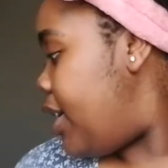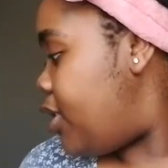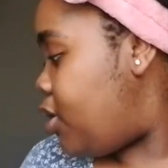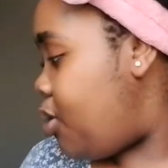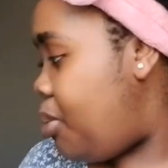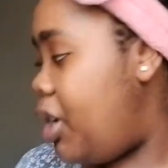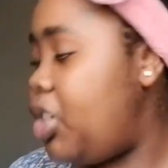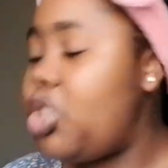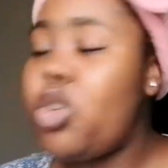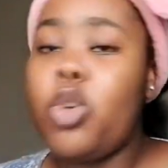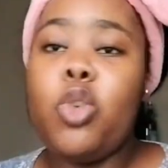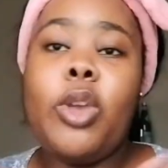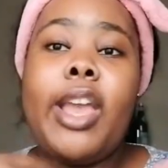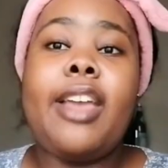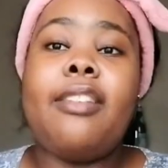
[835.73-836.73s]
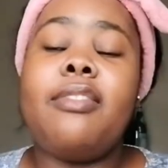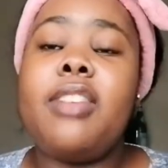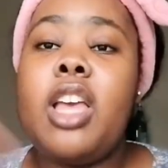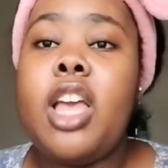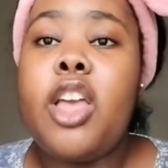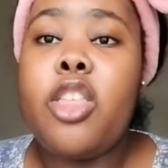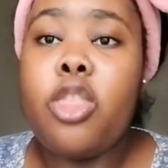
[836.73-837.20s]
So make sure you have
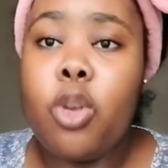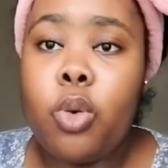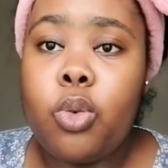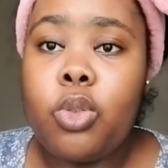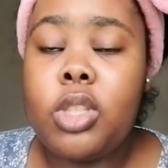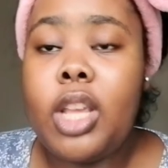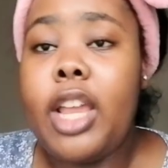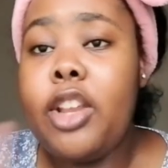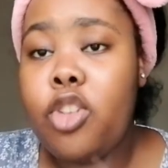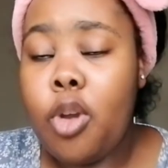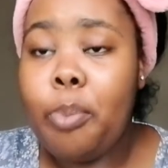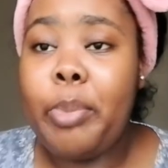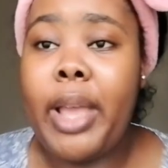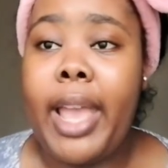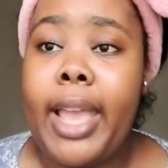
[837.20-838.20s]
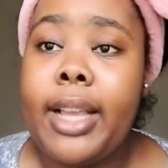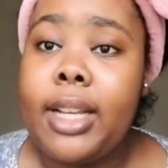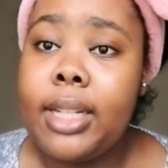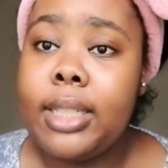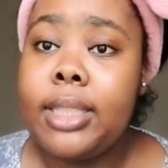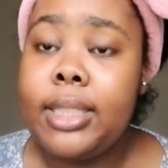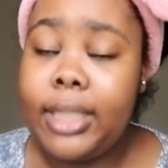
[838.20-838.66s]
those in your bag.